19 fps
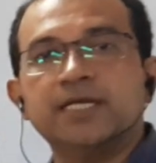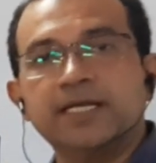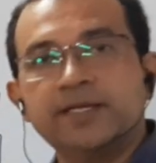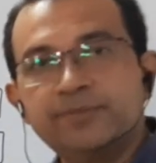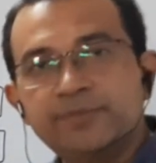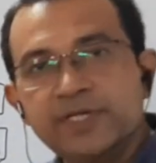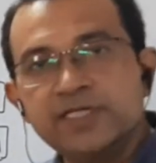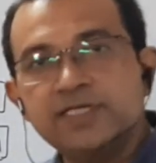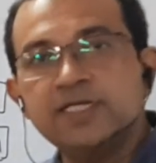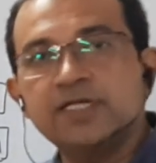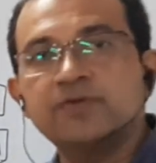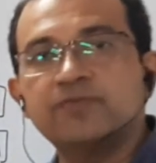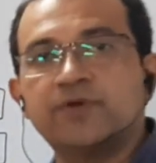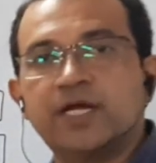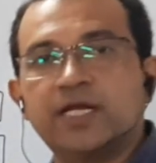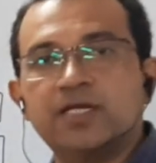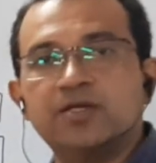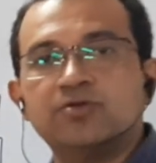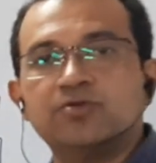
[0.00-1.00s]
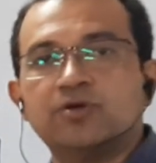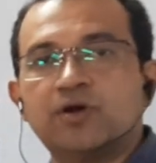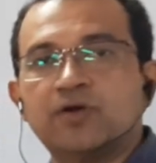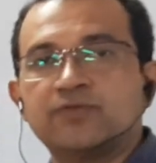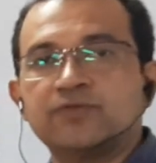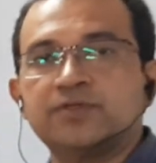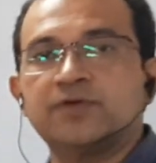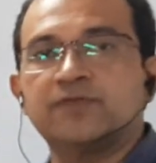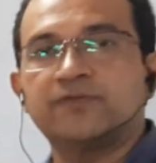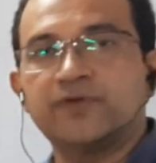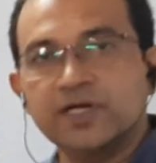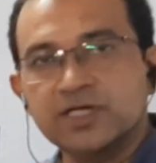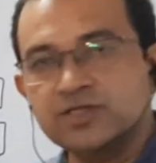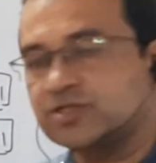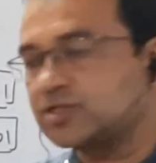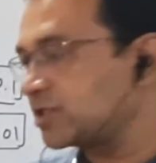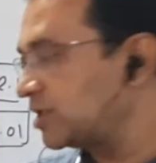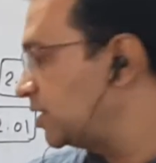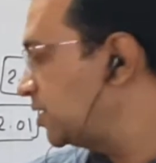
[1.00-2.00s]
limiting value of the
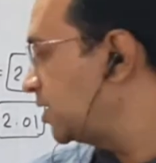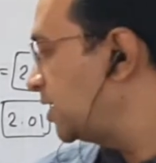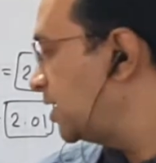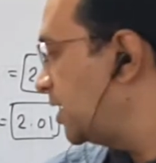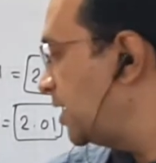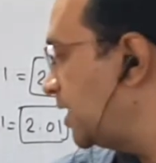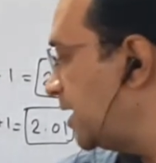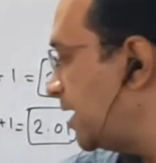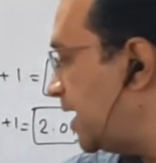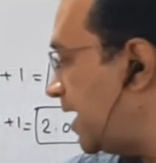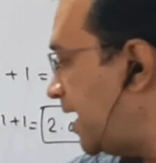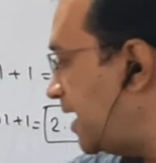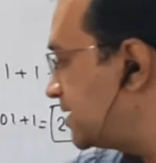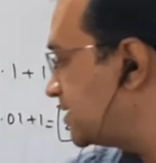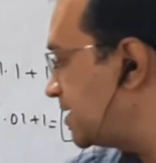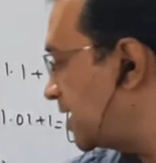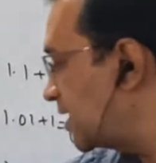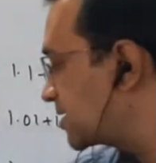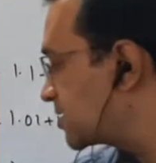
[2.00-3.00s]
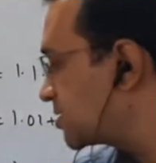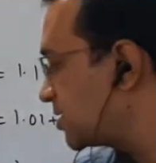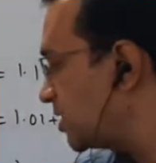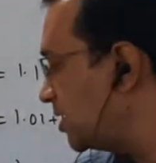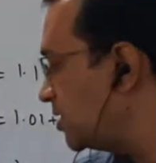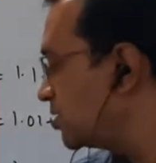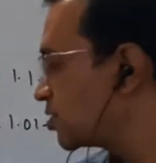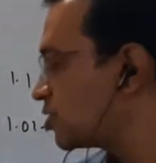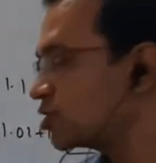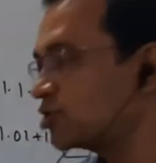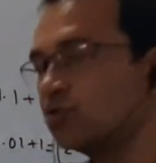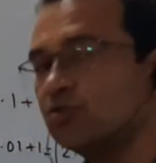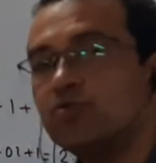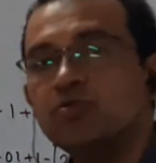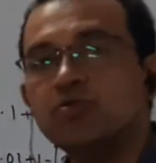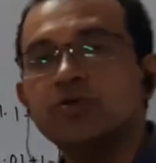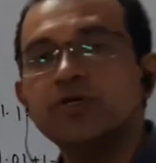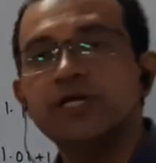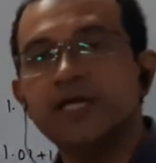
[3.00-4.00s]
function as x tends to
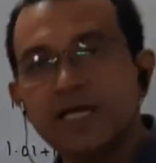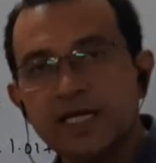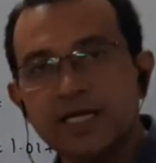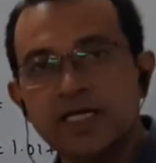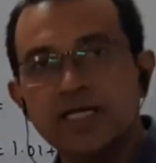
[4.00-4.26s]
a.